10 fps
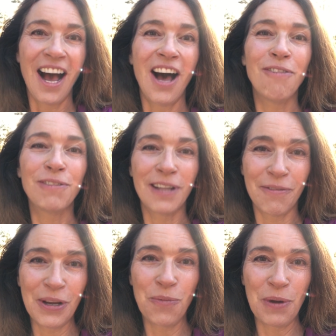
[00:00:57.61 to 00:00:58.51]
of
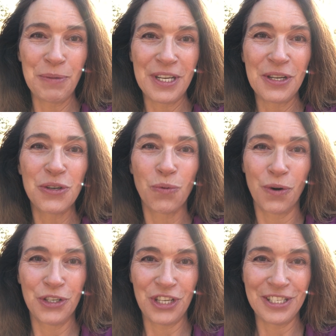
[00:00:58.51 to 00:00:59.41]
loving women
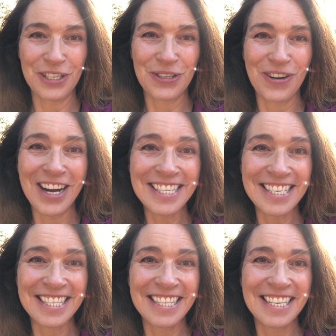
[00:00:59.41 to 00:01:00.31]
toward Jesus
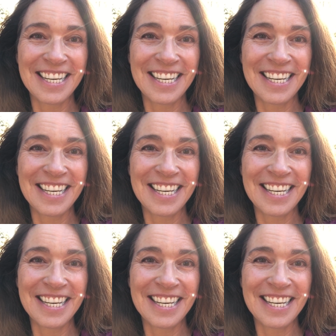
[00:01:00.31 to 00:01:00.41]
Christ.